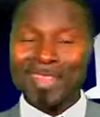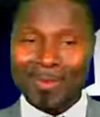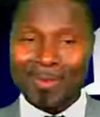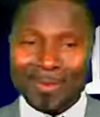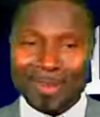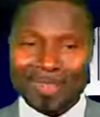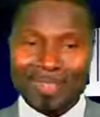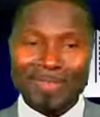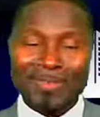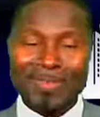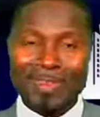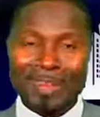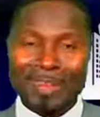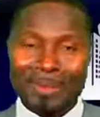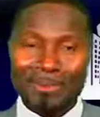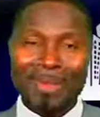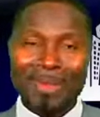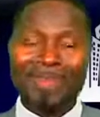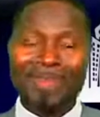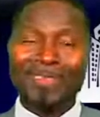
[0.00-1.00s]
they are waiting for
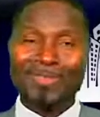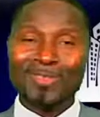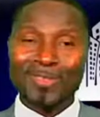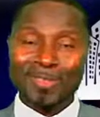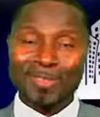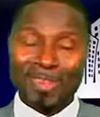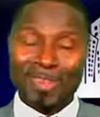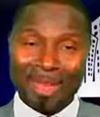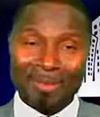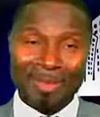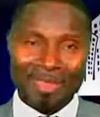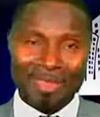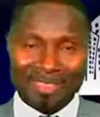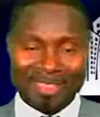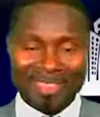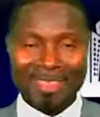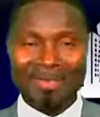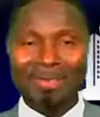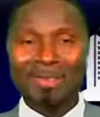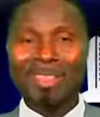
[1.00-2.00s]
their man to also have the
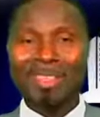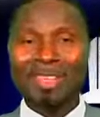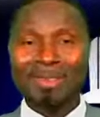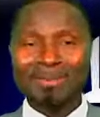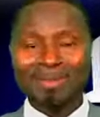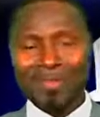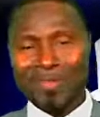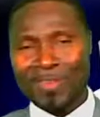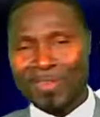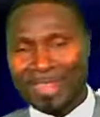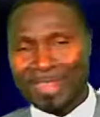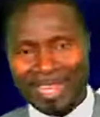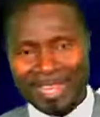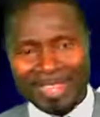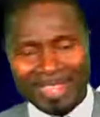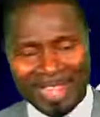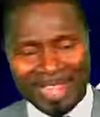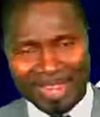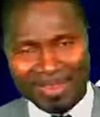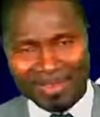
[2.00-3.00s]
same before they
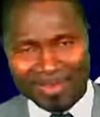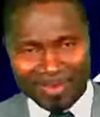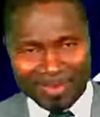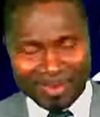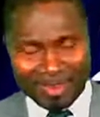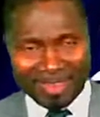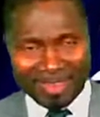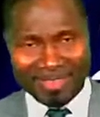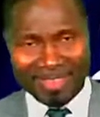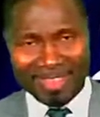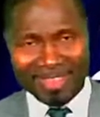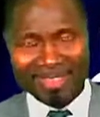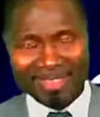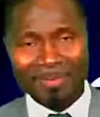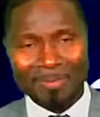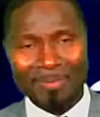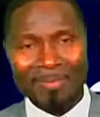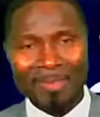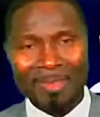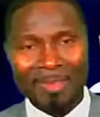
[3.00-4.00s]
enter into a
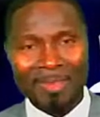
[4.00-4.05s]
relationship